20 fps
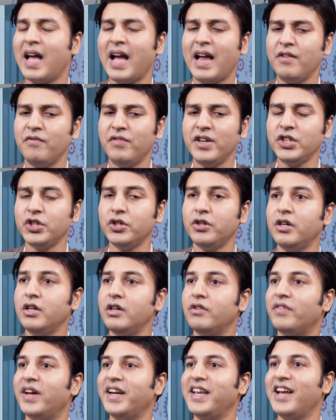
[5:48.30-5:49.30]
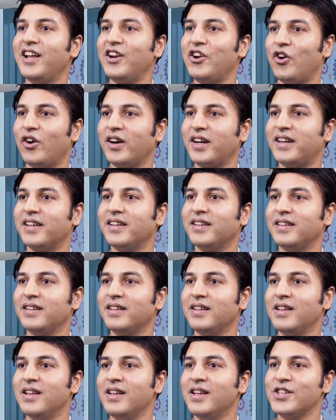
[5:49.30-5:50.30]
And we shouldn't worry a lot.
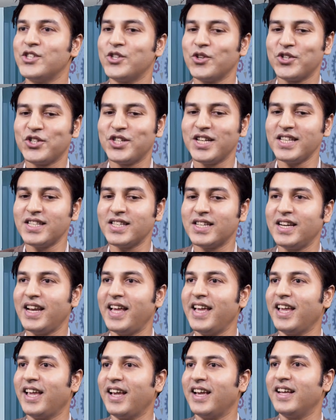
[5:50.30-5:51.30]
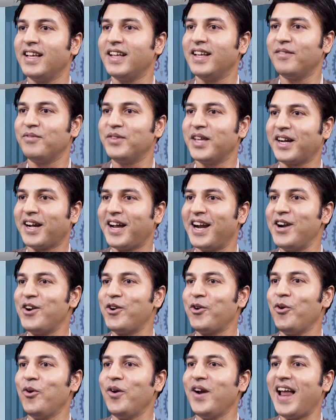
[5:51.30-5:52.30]
So just like the
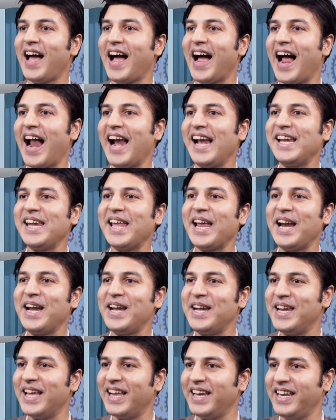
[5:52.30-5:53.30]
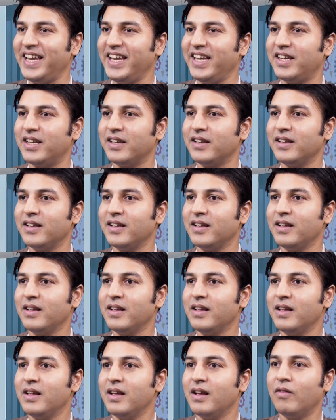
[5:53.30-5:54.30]
control alt and delete
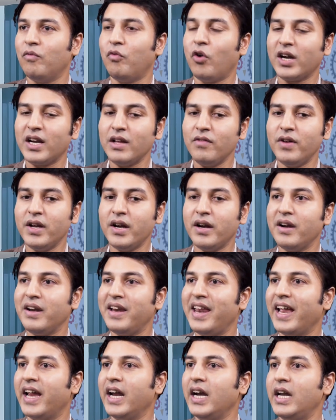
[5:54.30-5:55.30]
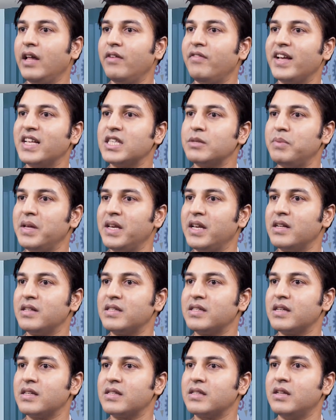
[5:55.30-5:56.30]
whatever negative
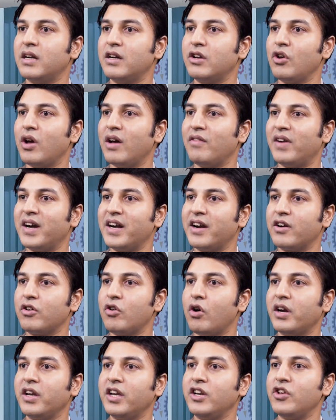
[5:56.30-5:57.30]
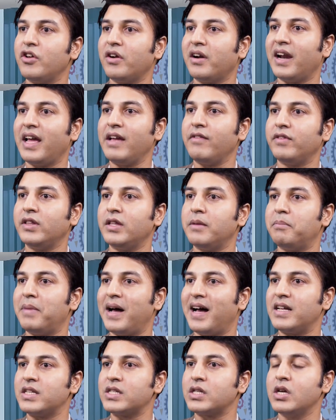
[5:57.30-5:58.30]
experiences that you have undergone in your life in the
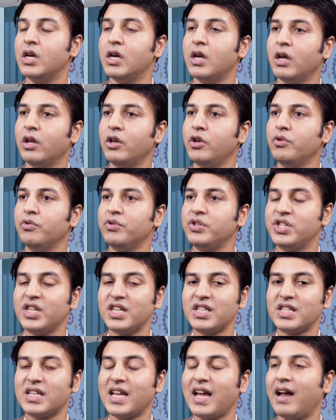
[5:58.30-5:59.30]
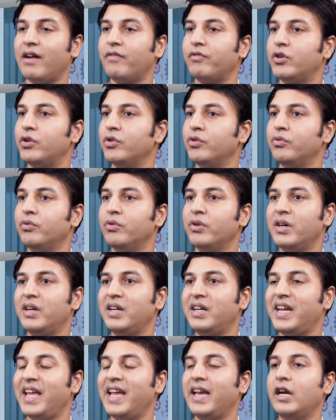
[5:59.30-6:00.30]
past you just have to
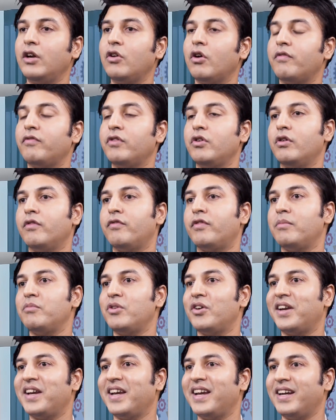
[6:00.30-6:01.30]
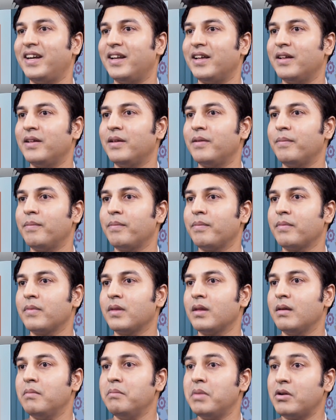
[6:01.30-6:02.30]
take it off you know from your head
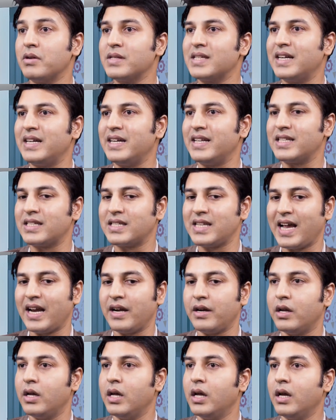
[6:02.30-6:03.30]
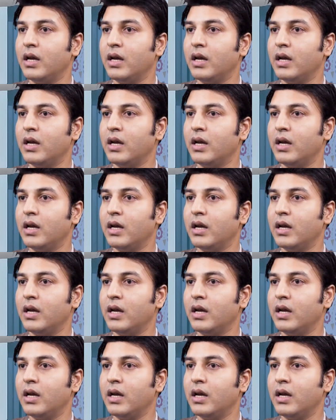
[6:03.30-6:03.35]
because understand